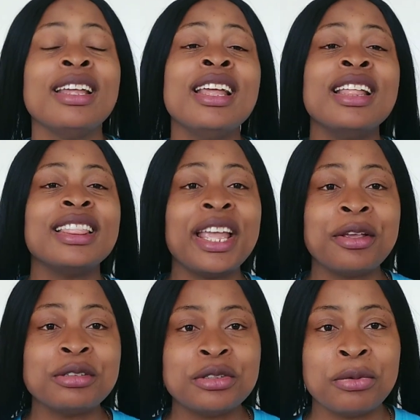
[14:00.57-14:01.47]
Thank you
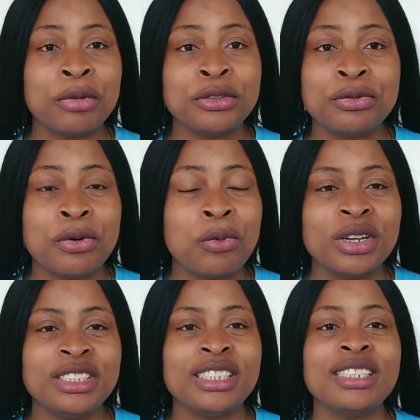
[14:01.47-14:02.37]
so much for
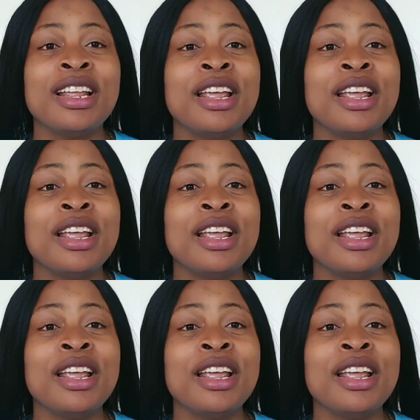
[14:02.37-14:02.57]
watching.